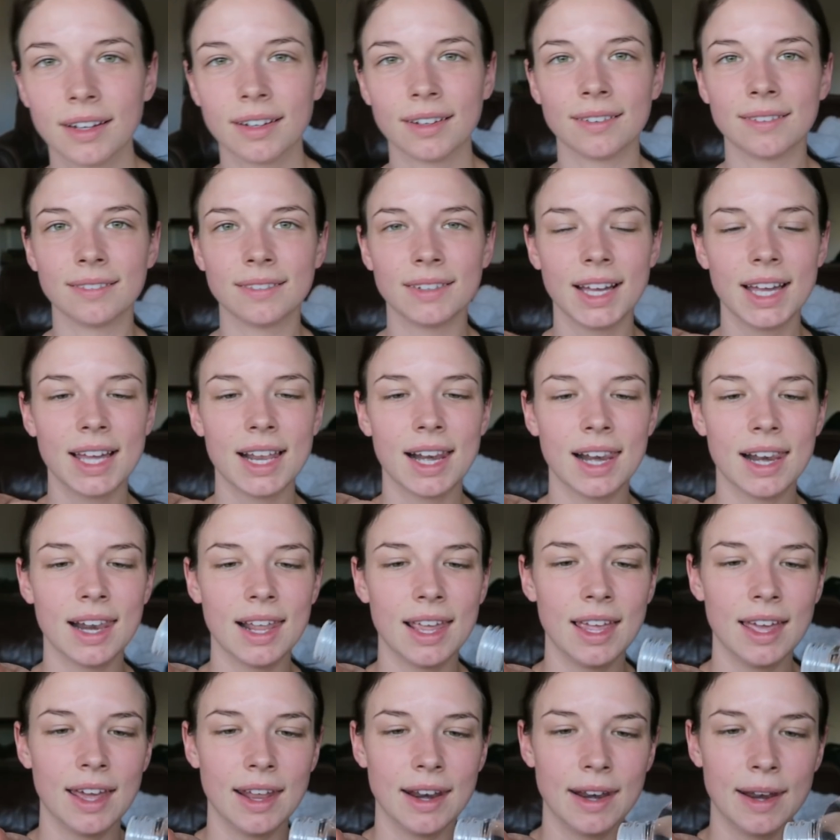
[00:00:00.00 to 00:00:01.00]
All right,
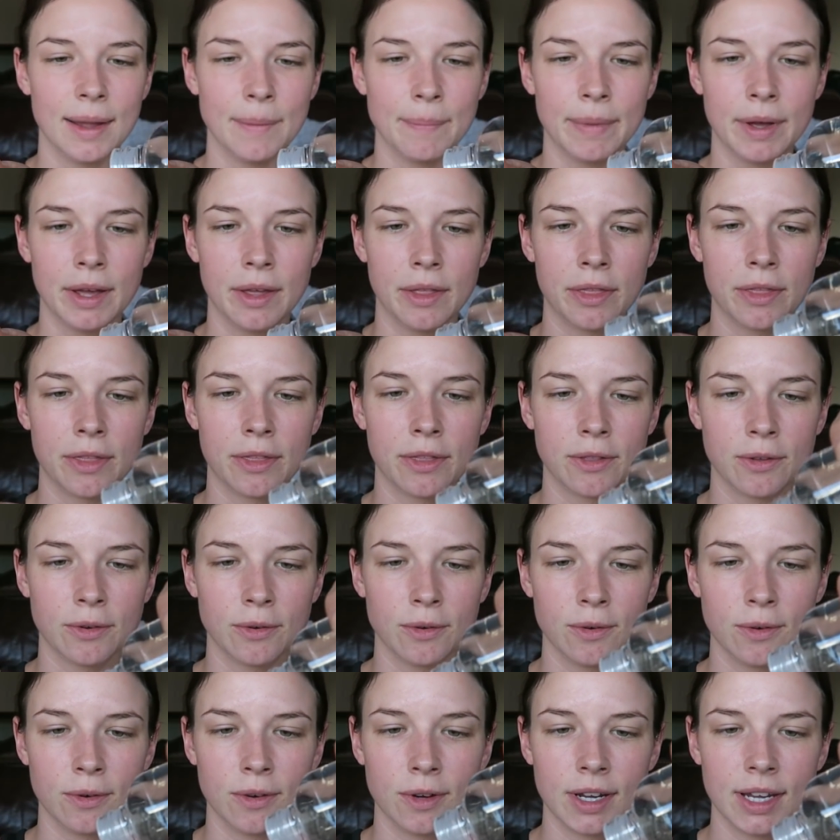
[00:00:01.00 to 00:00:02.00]
layer number
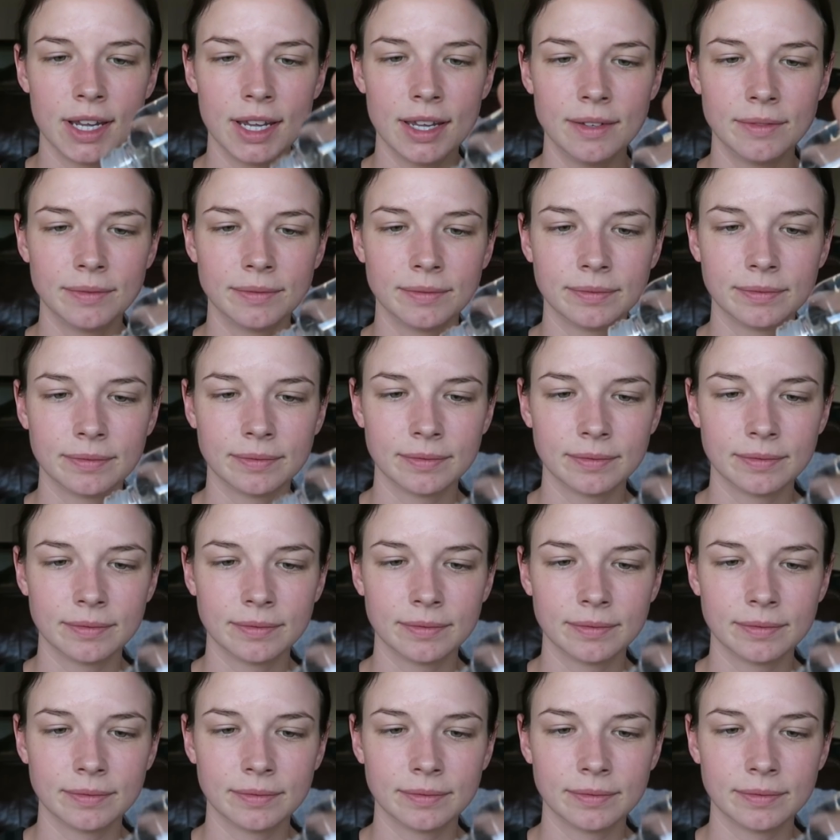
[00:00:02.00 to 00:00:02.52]
3.